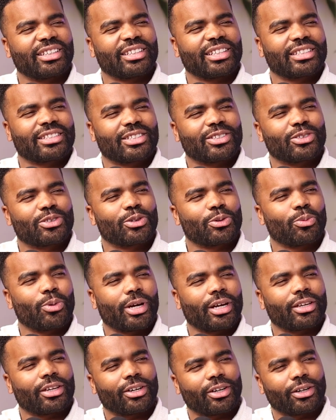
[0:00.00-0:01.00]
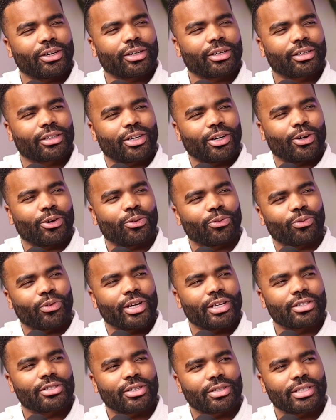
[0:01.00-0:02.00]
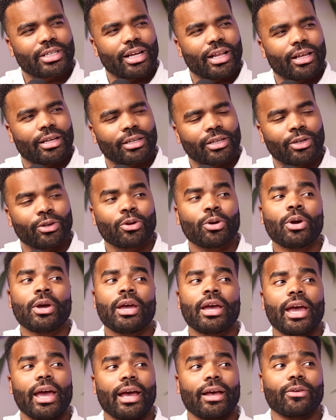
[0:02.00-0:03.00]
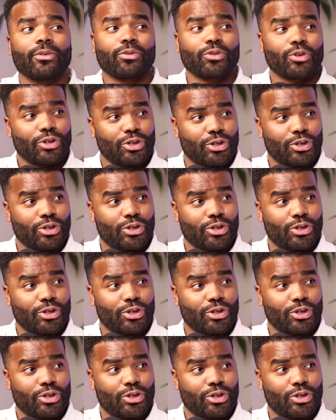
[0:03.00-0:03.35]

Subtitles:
listen to what your girlfriends are telling you. And for